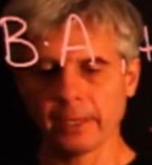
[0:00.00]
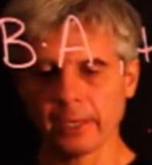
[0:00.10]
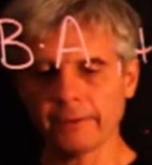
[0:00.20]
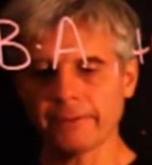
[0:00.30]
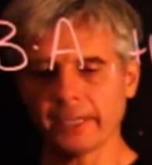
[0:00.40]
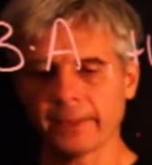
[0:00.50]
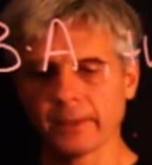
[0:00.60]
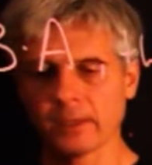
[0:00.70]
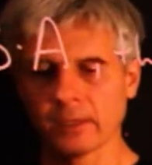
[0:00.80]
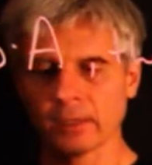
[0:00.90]
Fn
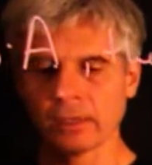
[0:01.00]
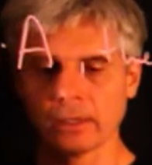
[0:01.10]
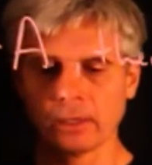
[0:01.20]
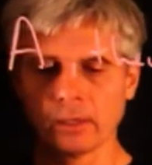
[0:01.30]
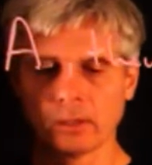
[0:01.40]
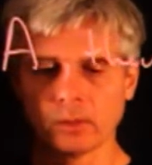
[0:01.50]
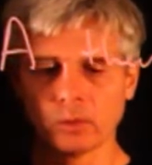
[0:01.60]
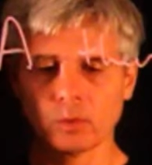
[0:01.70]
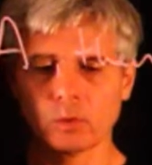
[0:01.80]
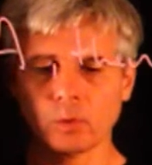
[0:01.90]

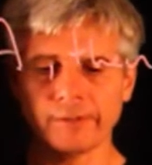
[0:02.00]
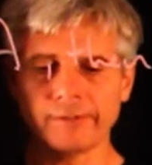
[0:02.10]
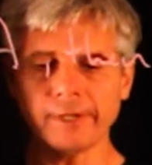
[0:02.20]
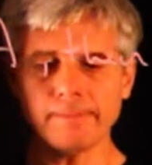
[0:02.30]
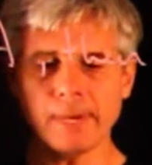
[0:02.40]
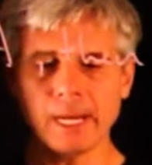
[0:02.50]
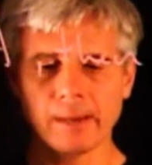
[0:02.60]
to Fm,